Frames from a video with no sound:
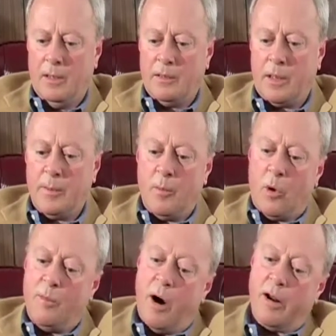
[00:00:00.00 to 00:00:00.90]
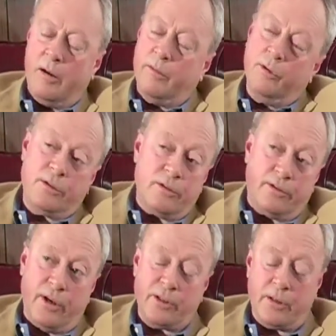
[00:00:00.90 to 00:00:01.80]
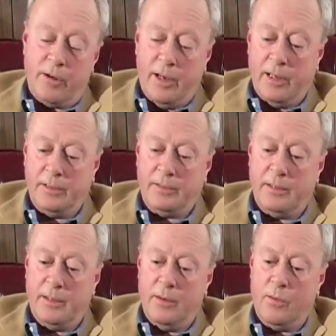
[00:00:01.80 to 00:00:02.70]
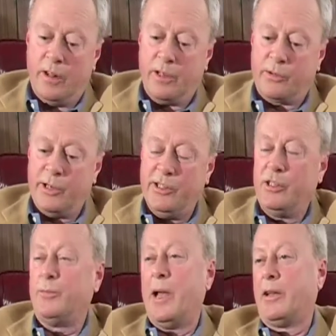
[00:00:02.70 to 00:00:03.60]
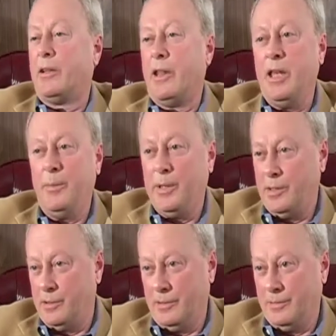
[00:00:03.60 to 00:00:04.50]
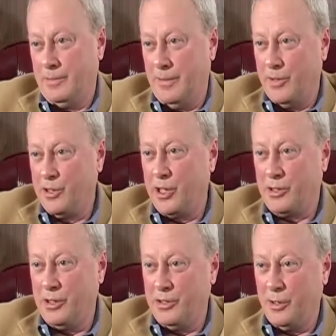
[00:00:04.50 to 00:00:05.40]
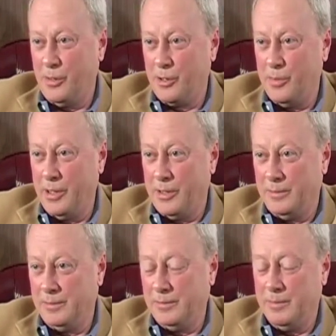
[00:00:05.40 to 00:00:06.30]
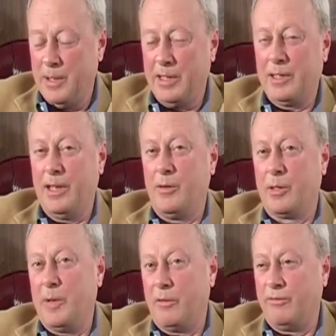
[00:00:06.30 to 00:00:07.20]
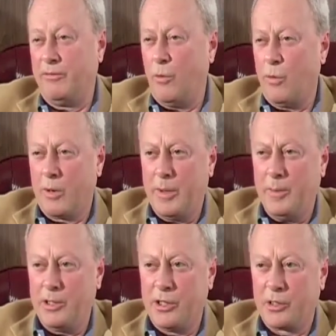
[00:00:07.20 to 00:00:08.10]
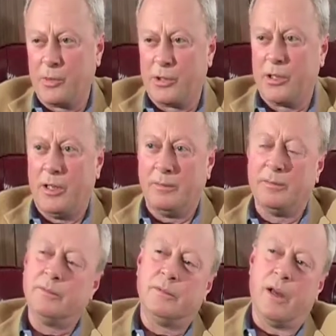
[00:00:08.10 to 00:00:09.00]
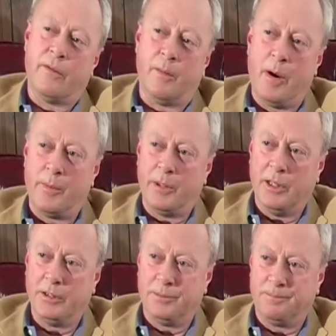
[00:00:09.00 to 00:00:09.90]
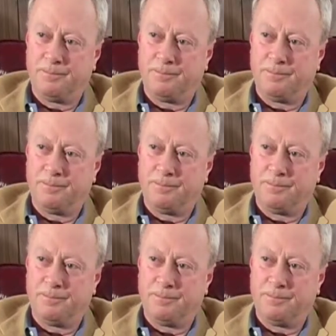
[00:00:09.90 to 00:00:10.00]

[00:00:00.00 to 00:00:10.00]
Some of the more modern roots for SRI, well, it traces back to the hippies of the 60s, so to speak. Back then, that was about 4 to maybe 6% of our population.